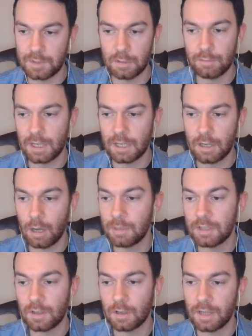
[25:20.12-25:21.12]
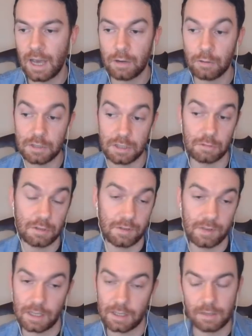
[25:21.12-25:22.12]
Do you have any comment on that, or do you
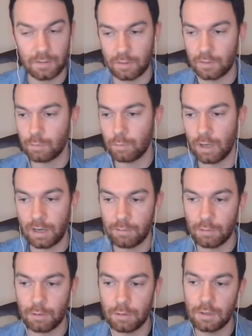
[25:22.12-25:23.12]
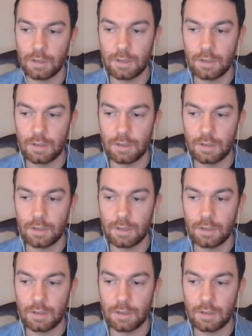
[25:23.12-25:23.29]
just think it's just whatever?